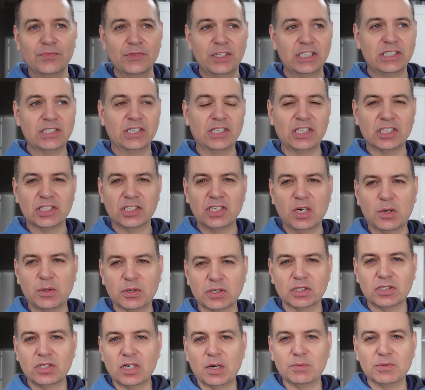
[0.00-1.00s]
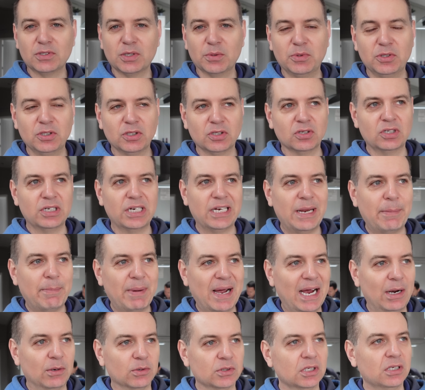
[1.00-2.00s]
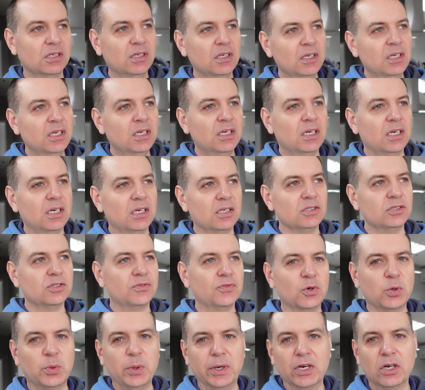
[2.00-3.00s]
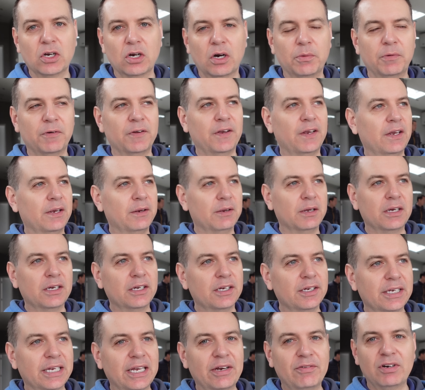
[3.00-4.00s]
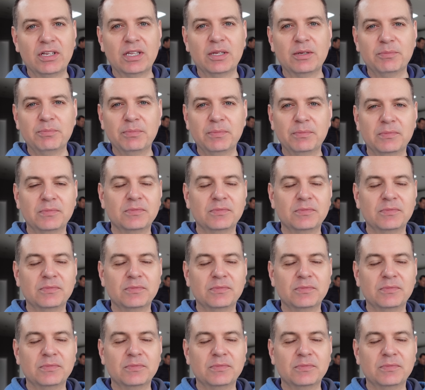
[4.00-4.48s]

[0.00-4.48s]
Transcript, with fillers: So the snow has stopped, so we're just going to nip out uh, just for a quick copy, uh, get rid of the